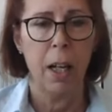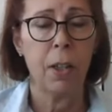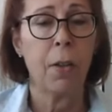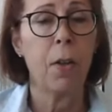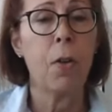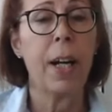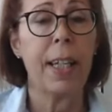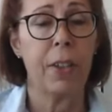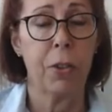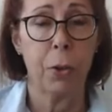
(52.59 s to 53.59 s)
And although
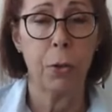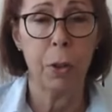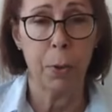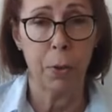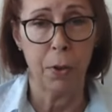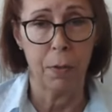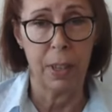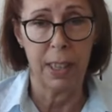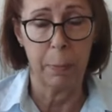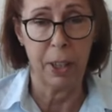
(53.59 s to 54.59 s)
I had told both of
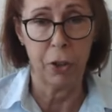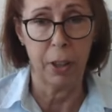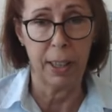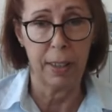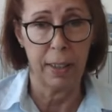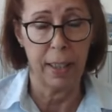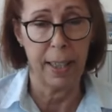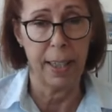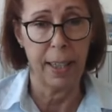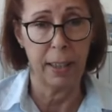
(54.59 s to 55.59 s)
these specialists that
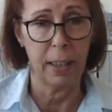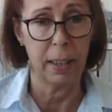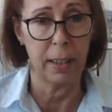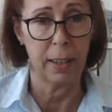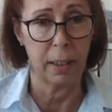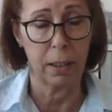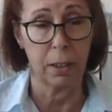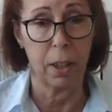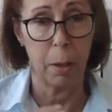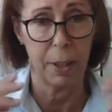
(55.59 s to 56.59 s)
I had these
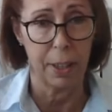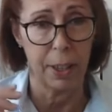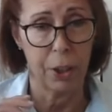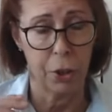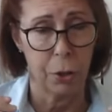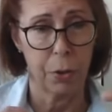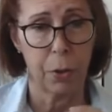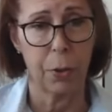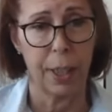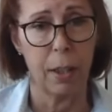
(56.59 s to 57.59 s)
concomitant issues
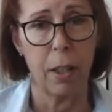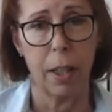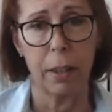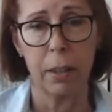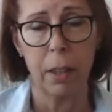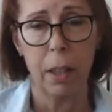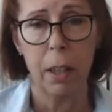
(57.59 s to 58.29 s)
going on,